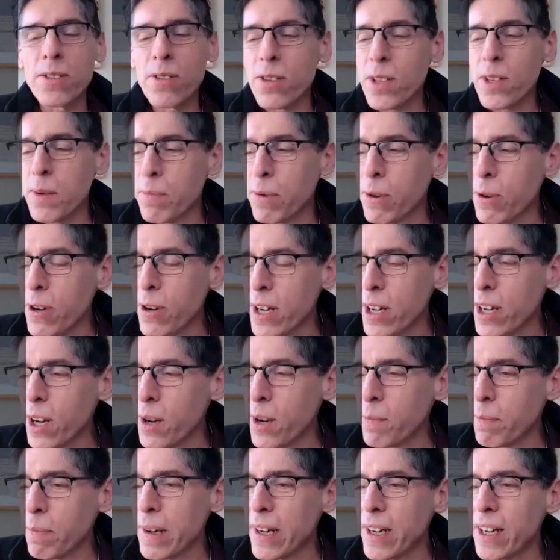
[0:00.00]
Surly Brewing
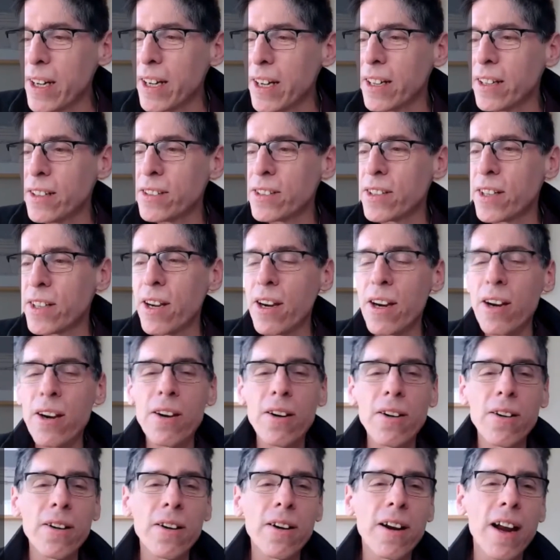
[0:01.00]
Company is
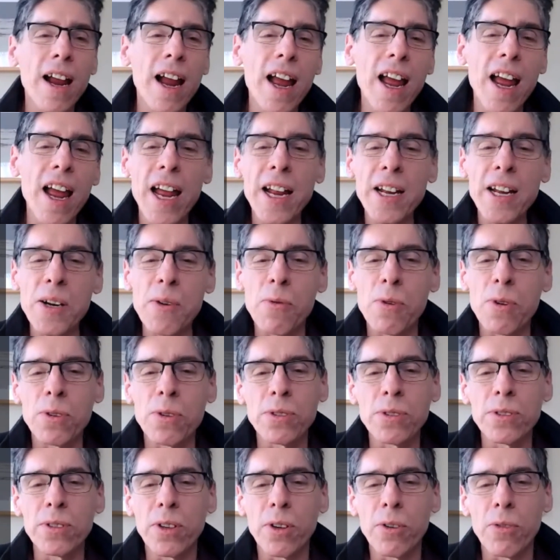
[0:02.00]
their
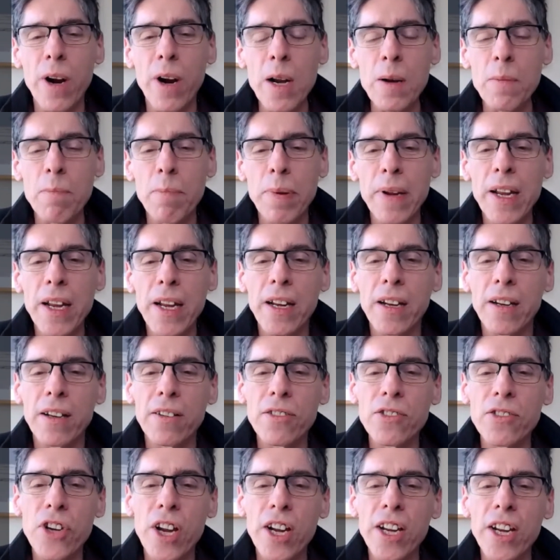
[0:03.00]
annual great
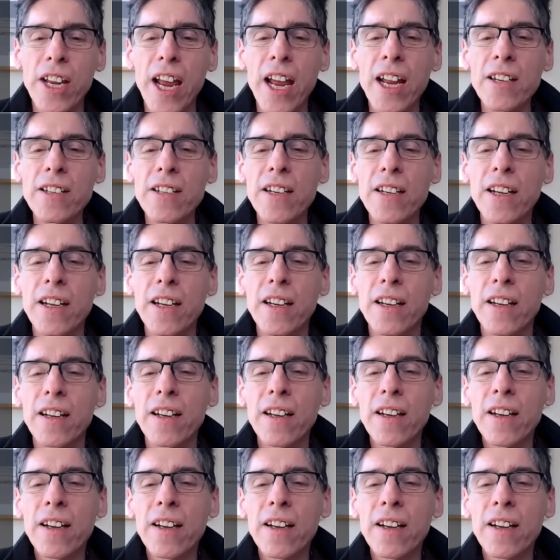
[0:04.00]
big gigantic